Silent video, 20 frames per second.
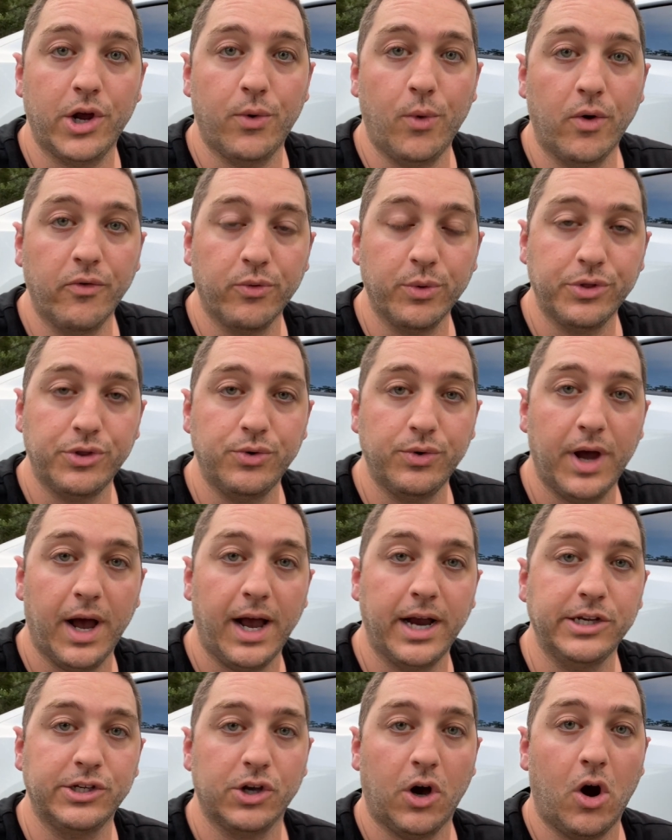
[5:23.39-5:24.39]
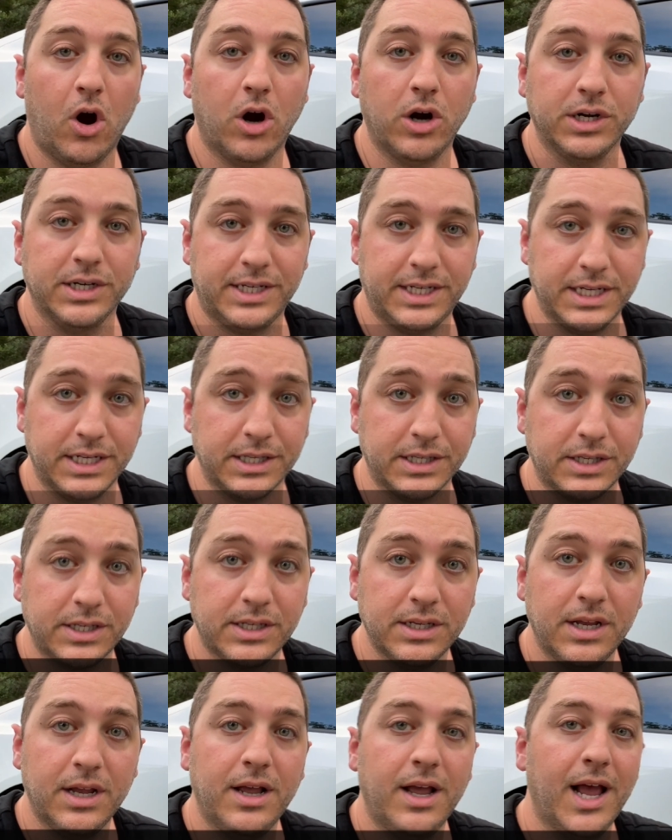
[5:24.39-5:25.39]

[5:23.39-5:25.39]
go over with you guys are tints.